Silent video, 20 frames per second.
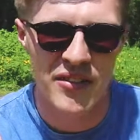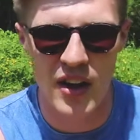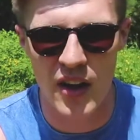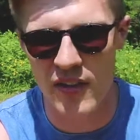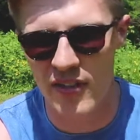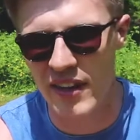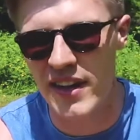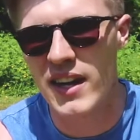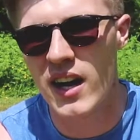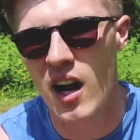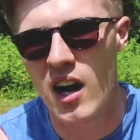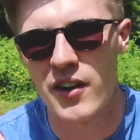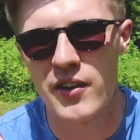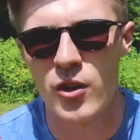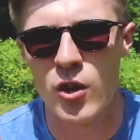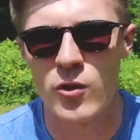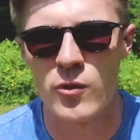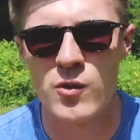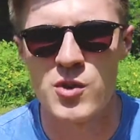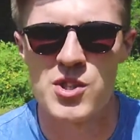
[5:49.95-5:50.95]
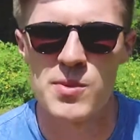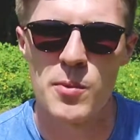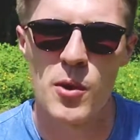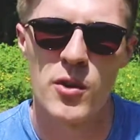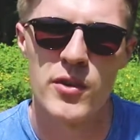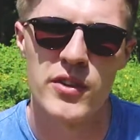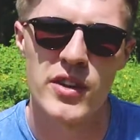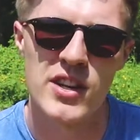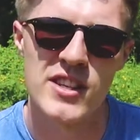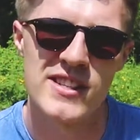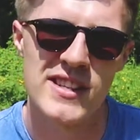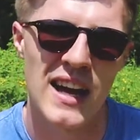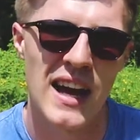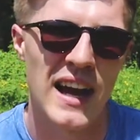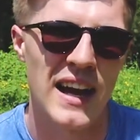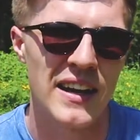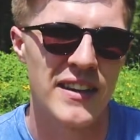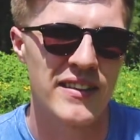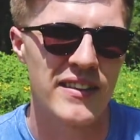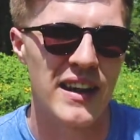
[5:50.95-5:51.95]
that they are non-responders
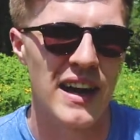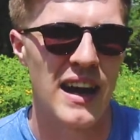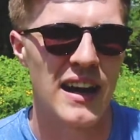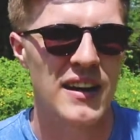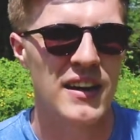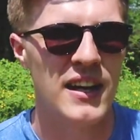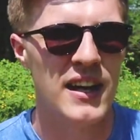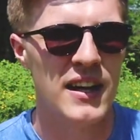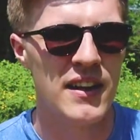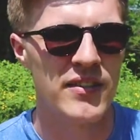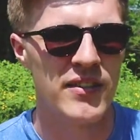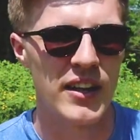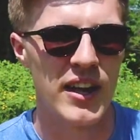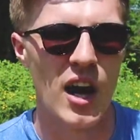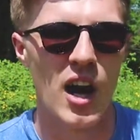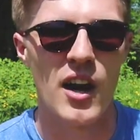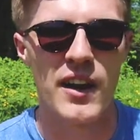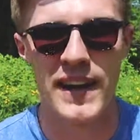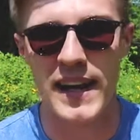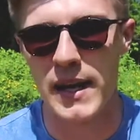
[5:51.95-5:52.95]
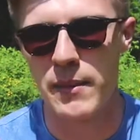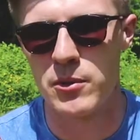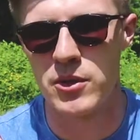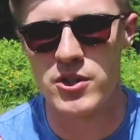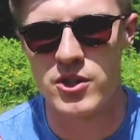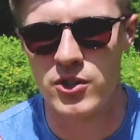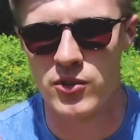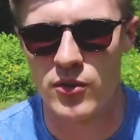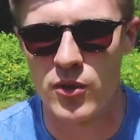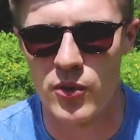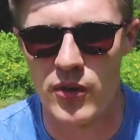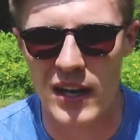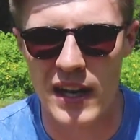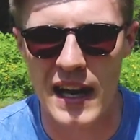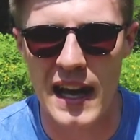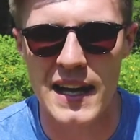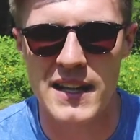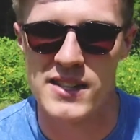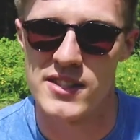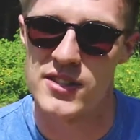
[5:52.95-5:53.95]
and that they aren't able to grow the
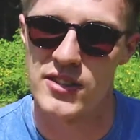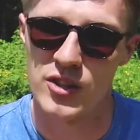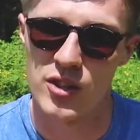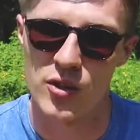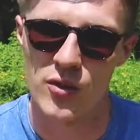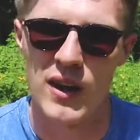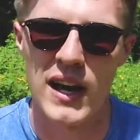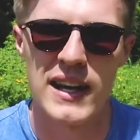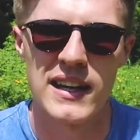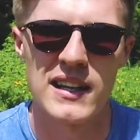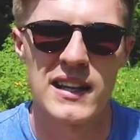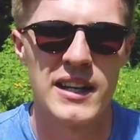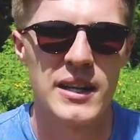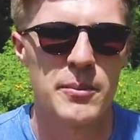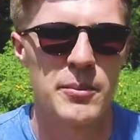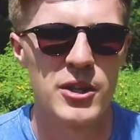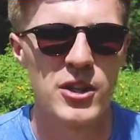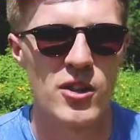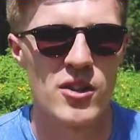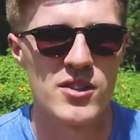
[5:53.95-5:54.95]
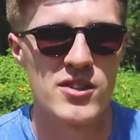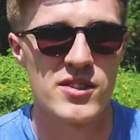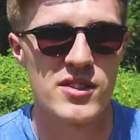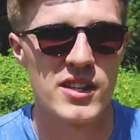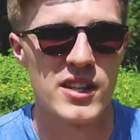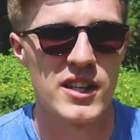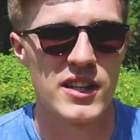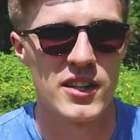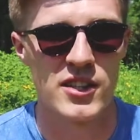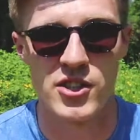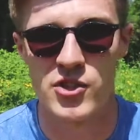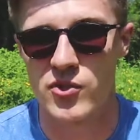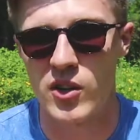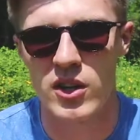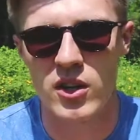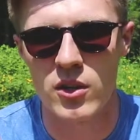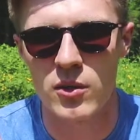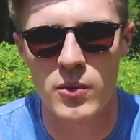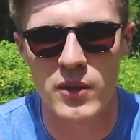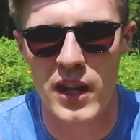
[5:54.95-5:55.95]
lats correctly because they
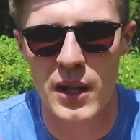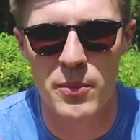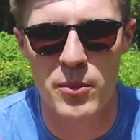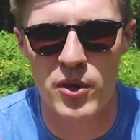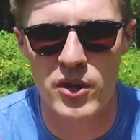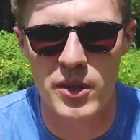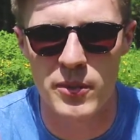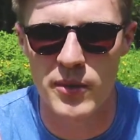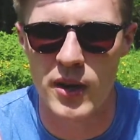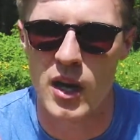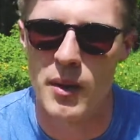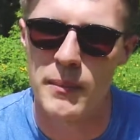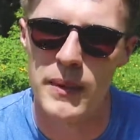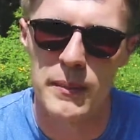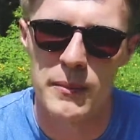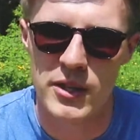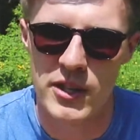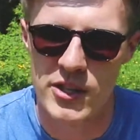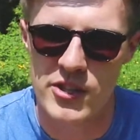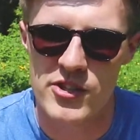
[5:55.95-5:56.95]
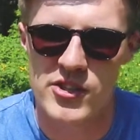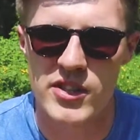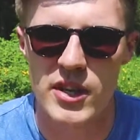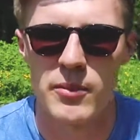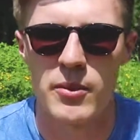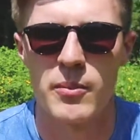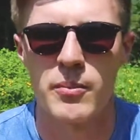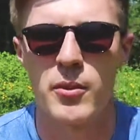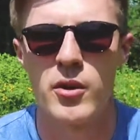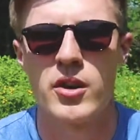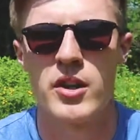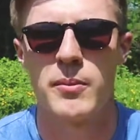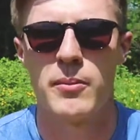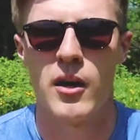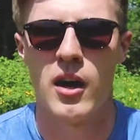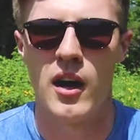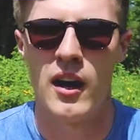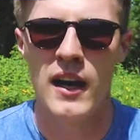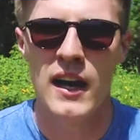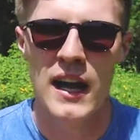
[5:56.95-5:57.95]
struggle with that body part, maybe the stubborn body
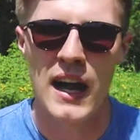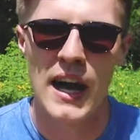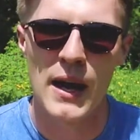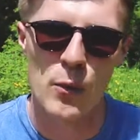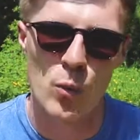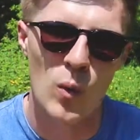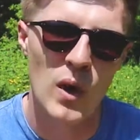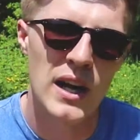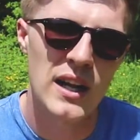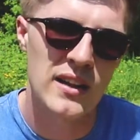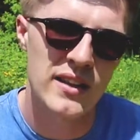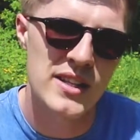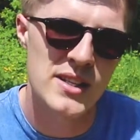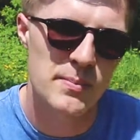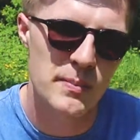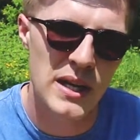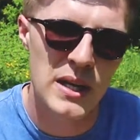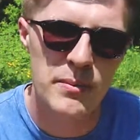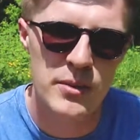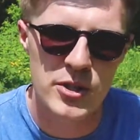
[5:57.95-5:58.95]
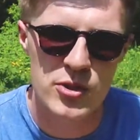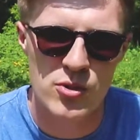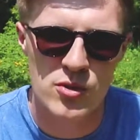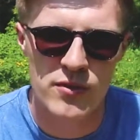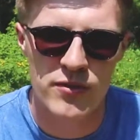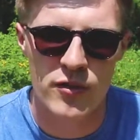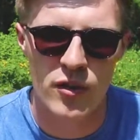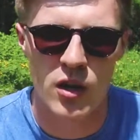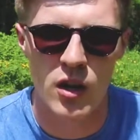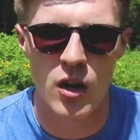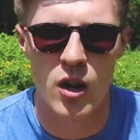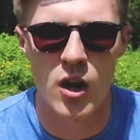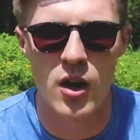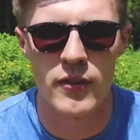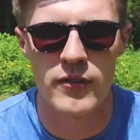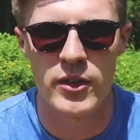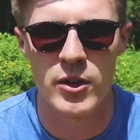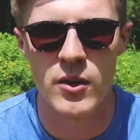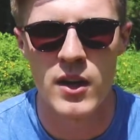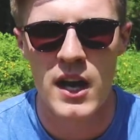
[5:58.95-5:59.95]
part. And while this may be true for a lot
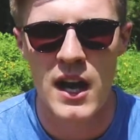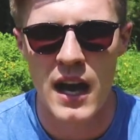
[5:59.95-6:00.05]
of you,